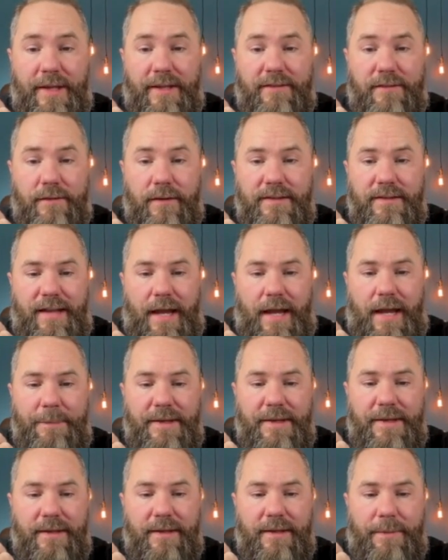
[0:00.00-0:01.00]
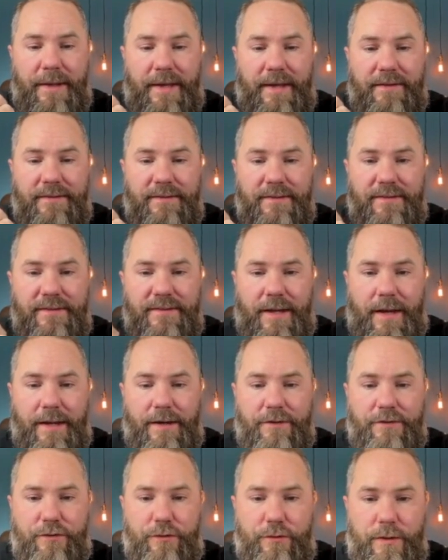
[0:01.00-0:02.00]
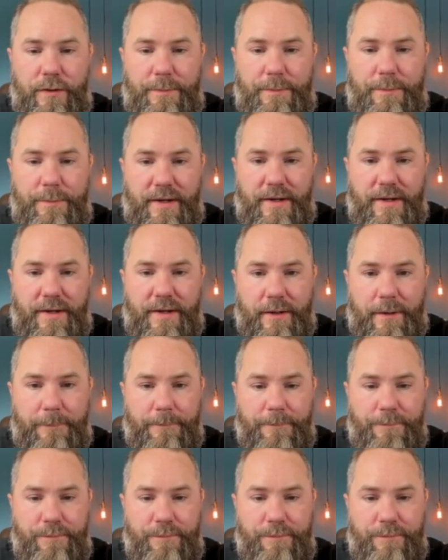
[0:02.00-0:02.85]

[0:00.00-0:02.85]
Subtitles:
So let's copy and paste this entire script right here.